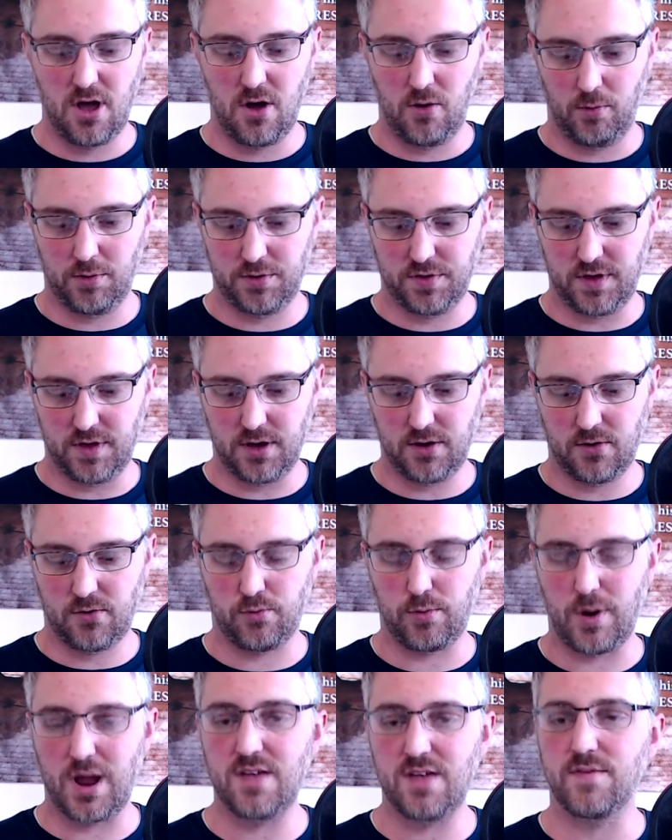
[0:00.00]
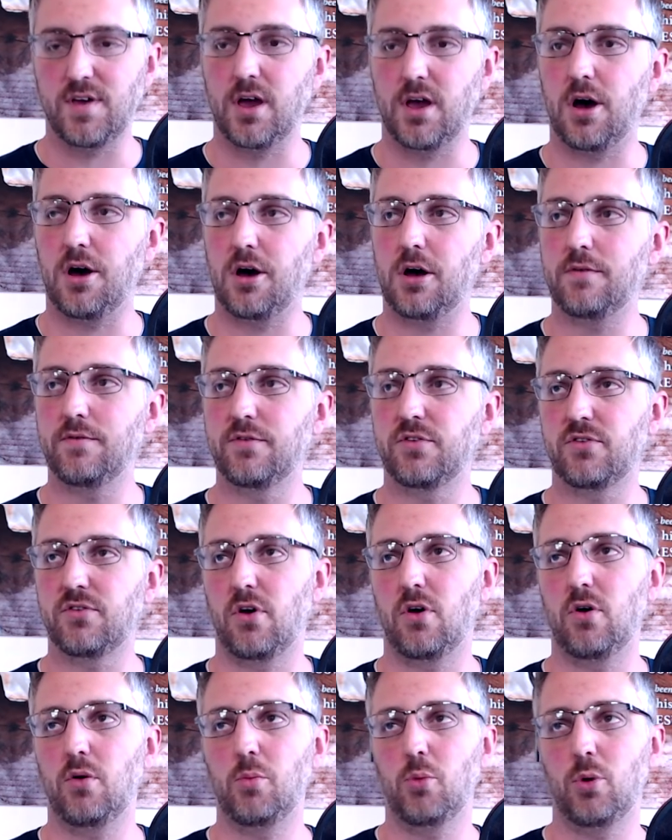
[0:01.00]
with the engraving of
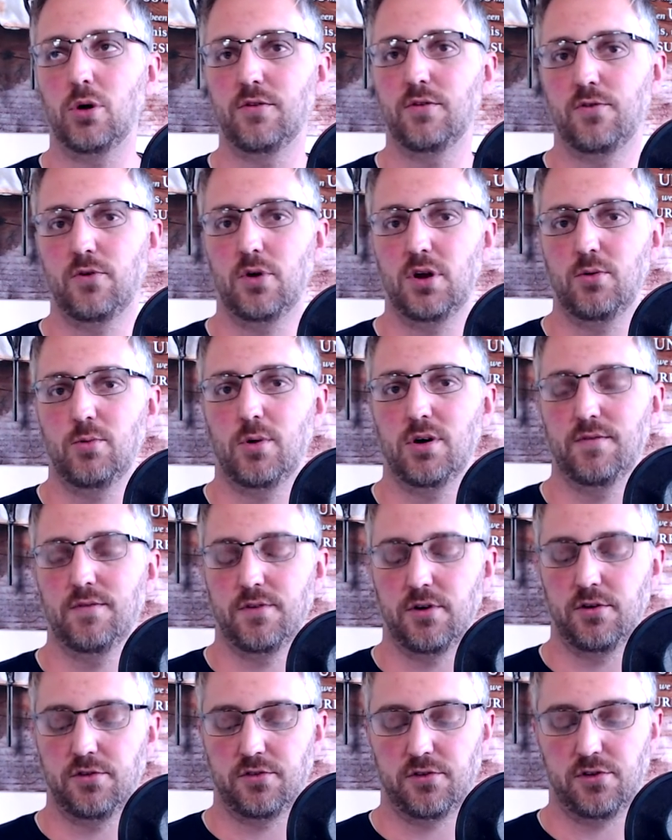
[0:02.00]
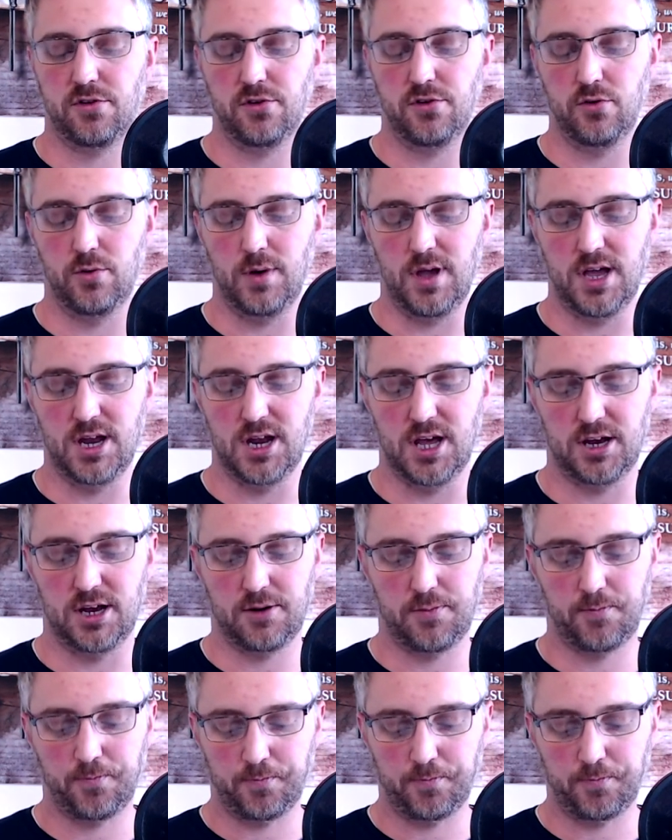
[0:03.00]
Psalm one forty-one verse two in it.